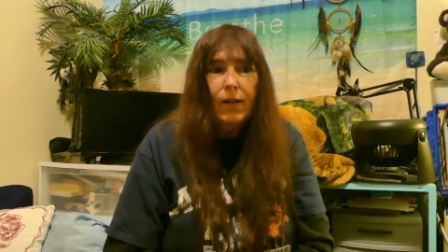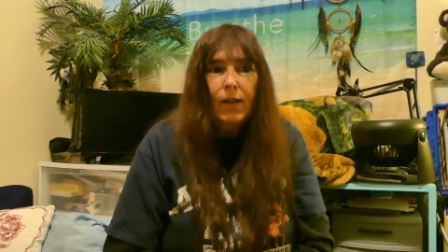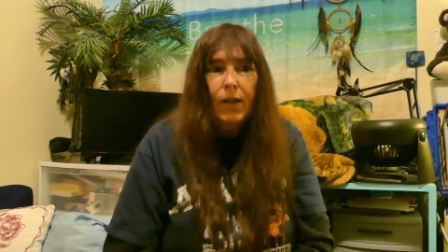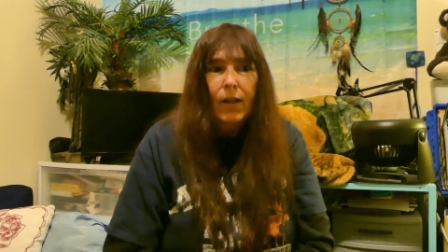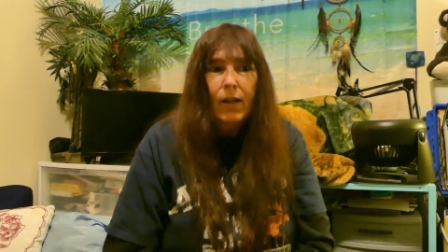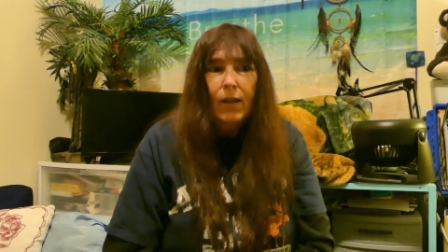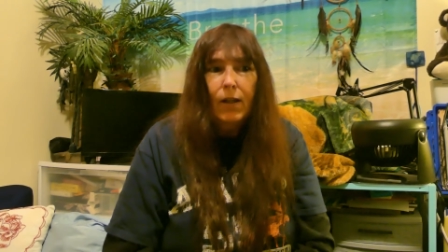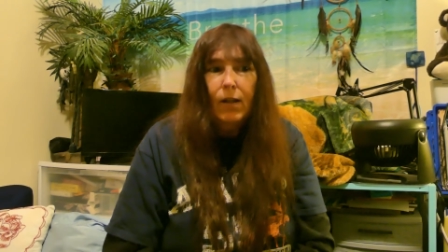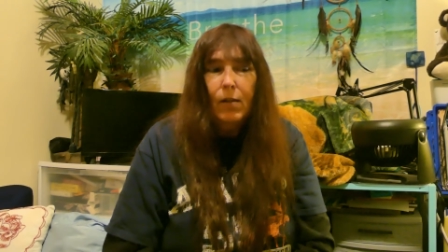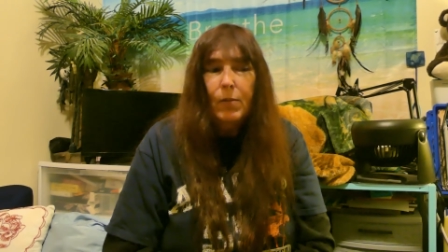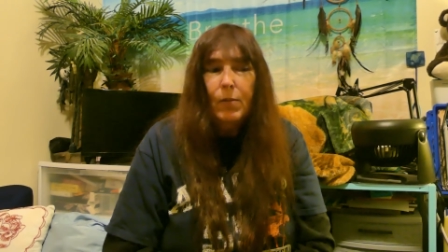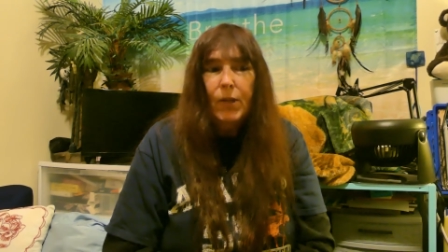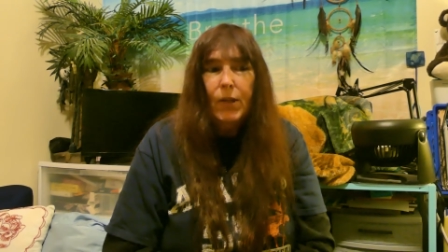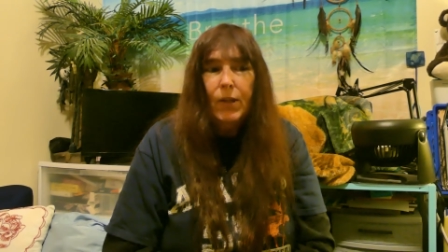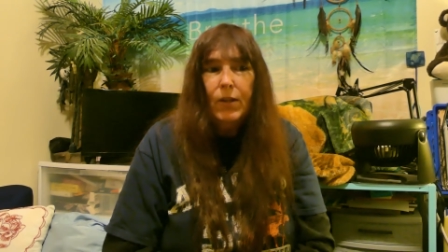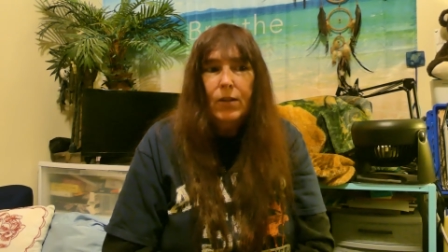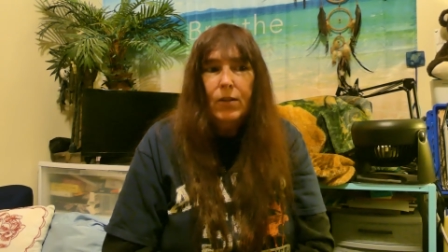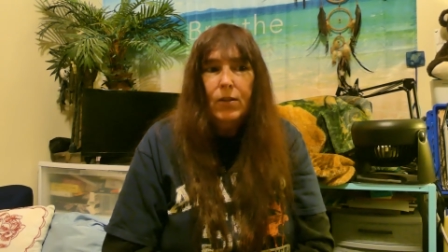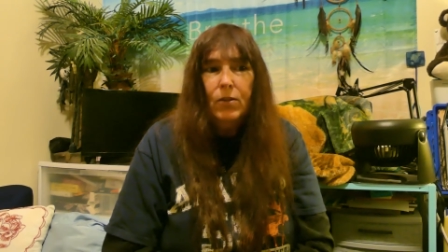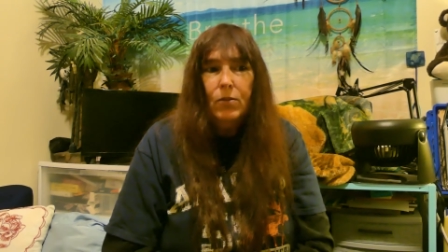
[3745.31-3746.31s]
Um, they
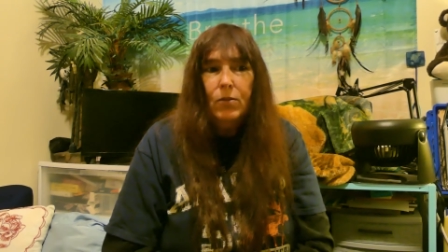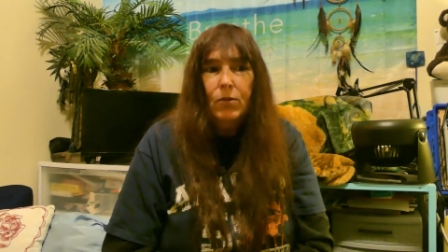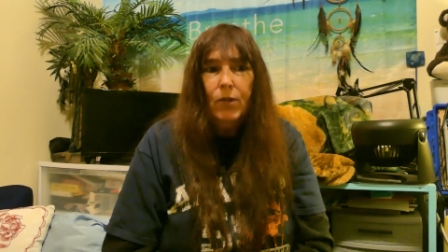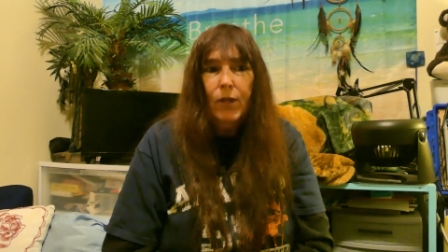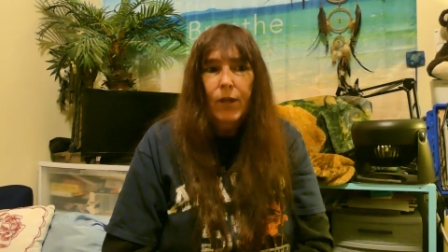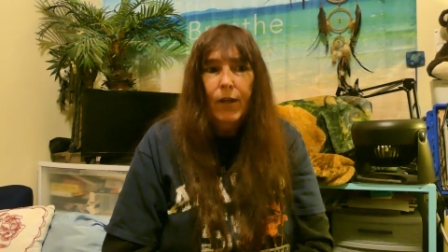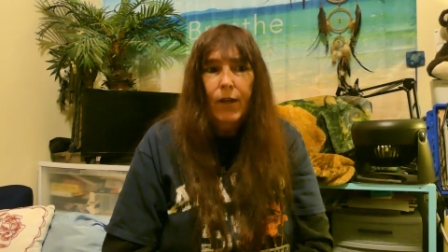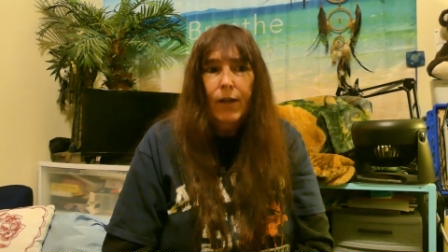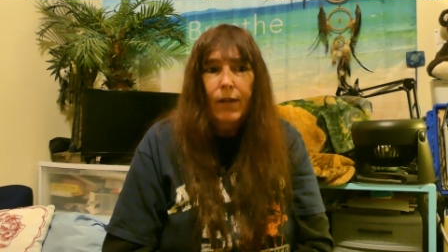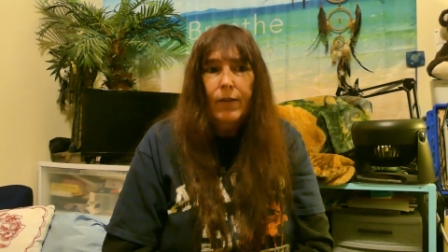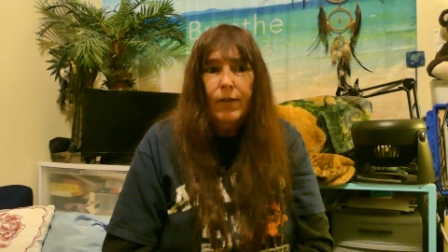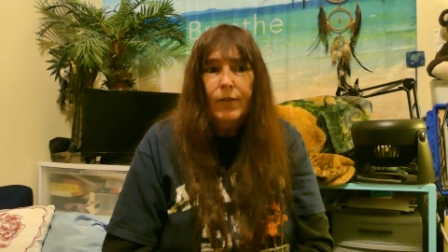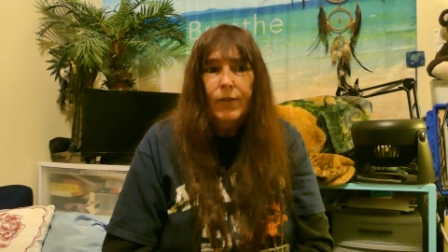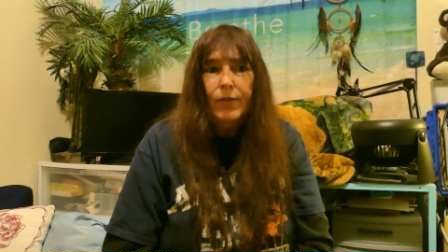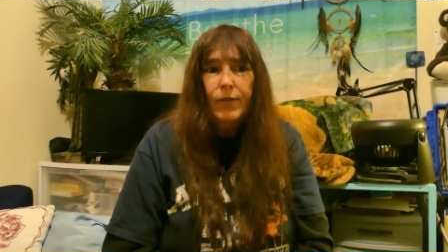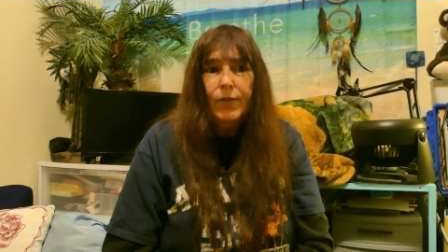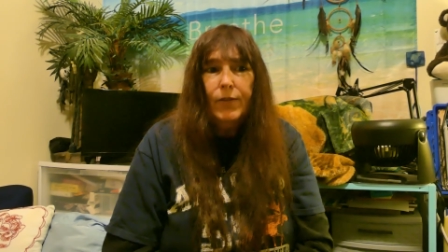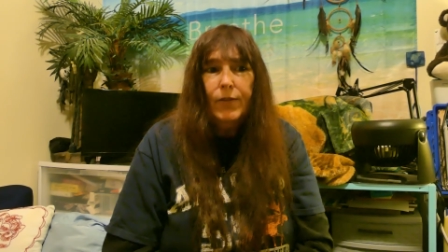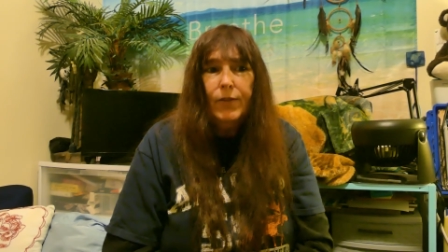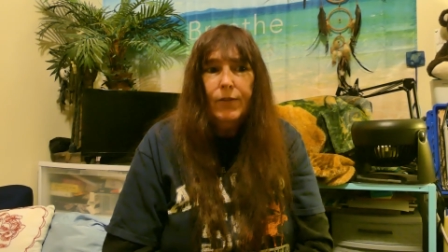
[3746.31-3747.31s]
do have,
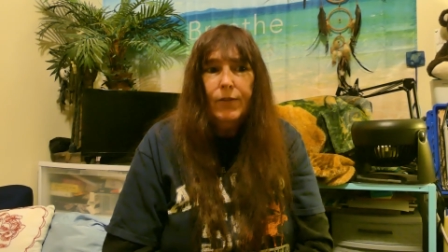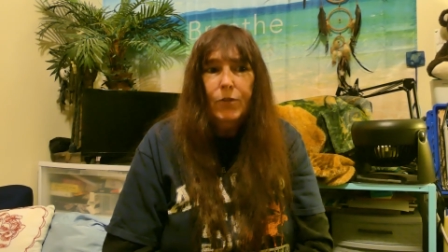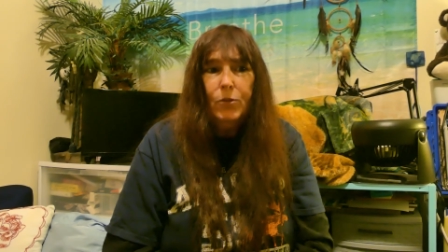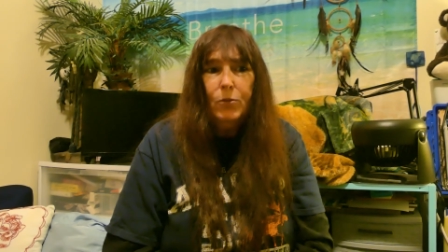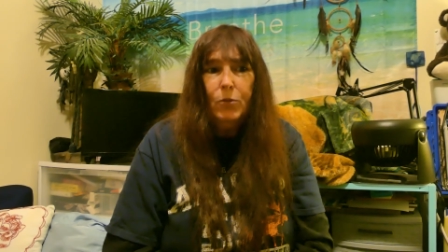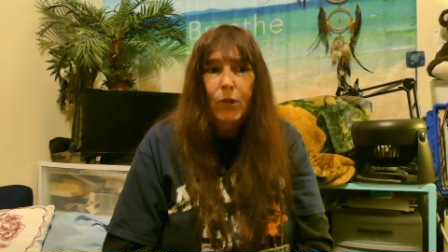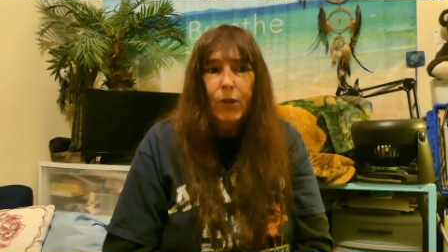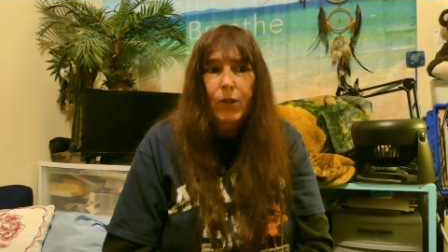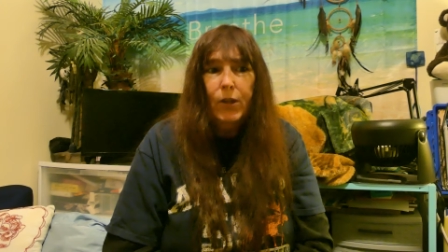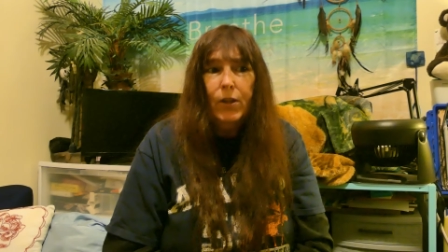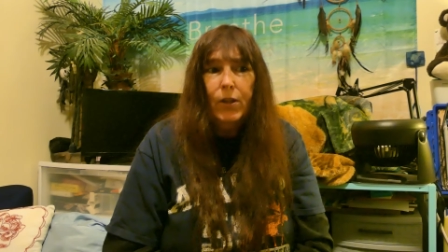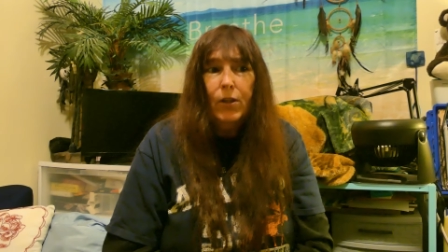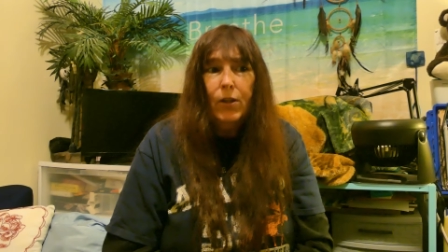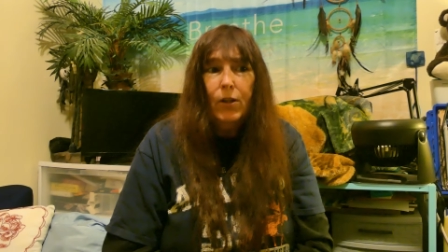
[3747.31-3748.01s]
if you want to